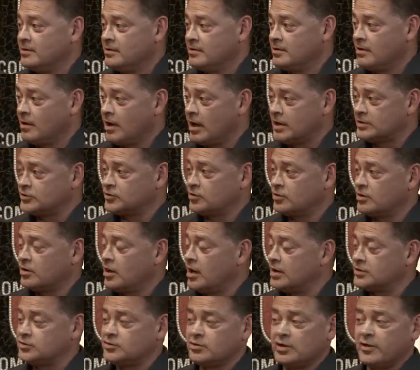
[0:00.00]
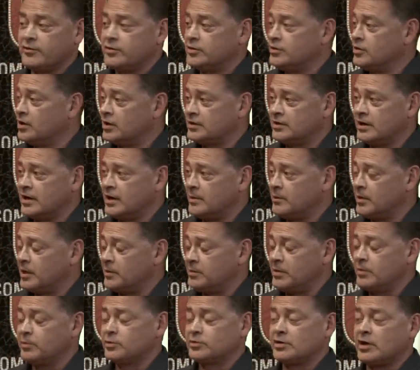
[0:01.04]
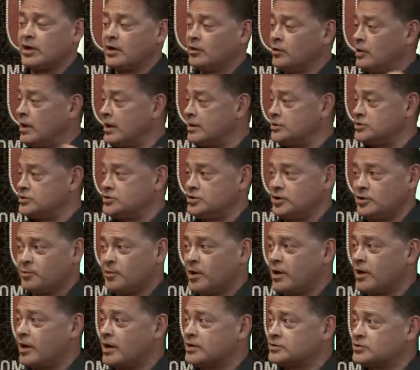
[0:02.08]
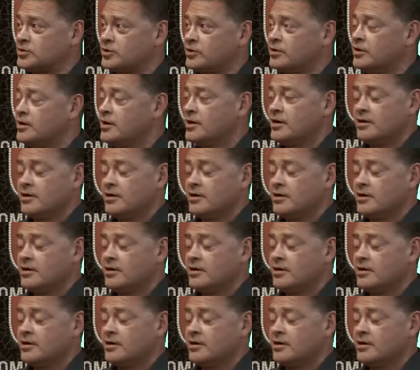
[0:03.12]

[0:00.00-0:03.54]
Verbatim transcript: Oscar never ducked anybody. People talk a lot of shit about Oscar,